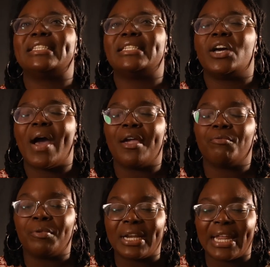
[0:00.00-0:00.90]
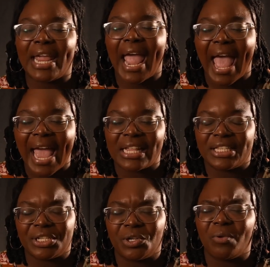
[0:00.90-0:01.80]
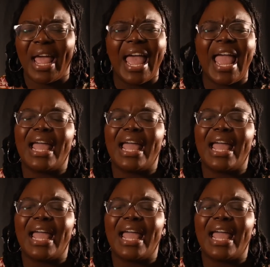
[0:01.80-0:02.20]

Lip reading: And so I really had to,